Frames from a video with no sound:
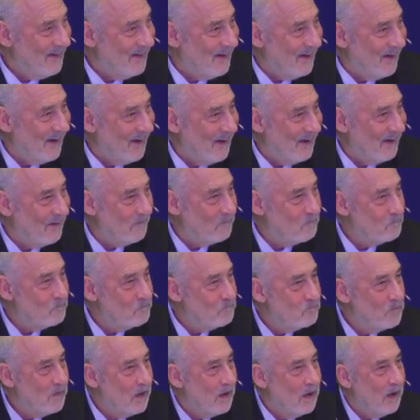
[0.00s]
Um,
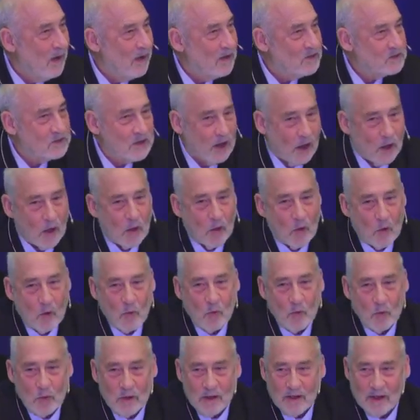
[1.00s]

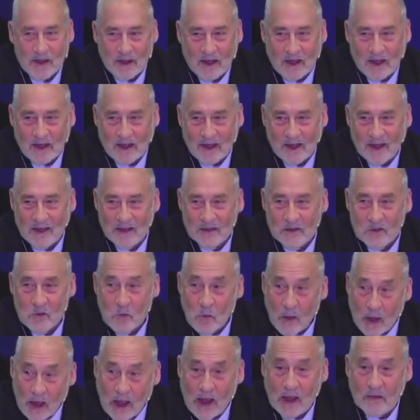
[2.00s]
so uh,
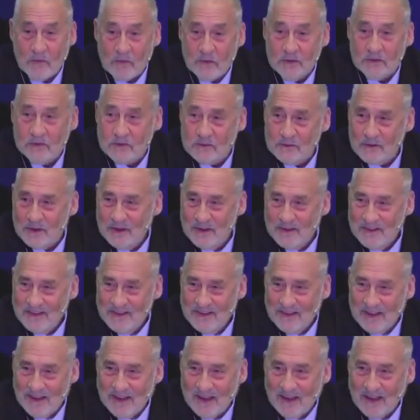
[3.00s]
you have this,
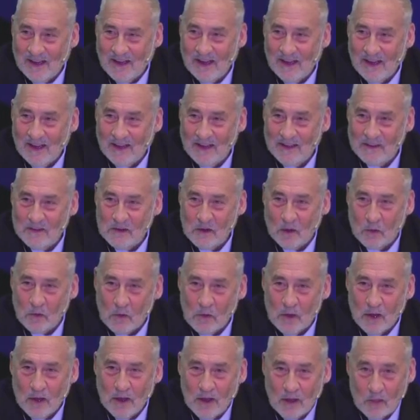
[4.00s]
uh, you
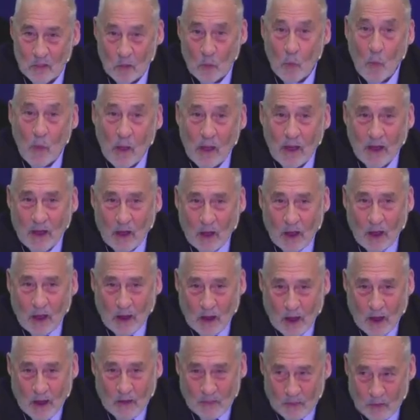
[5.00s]
know, the, uh,
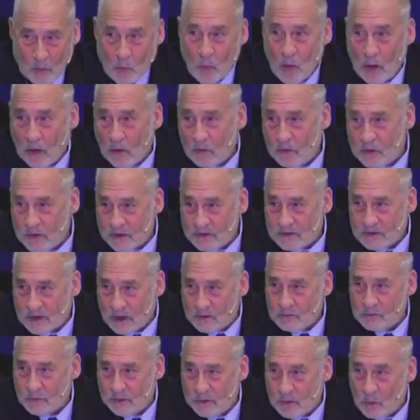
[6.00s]
uh, the wealthiest
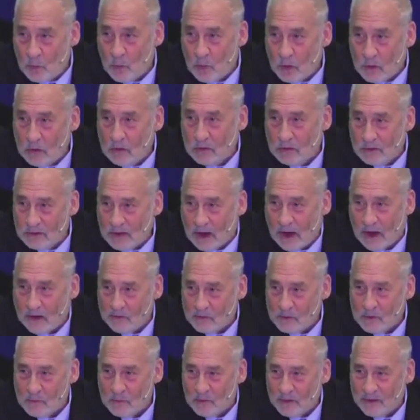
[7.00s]
country in the world,
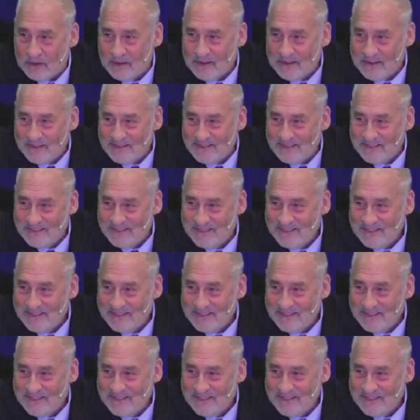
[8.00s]
arguably,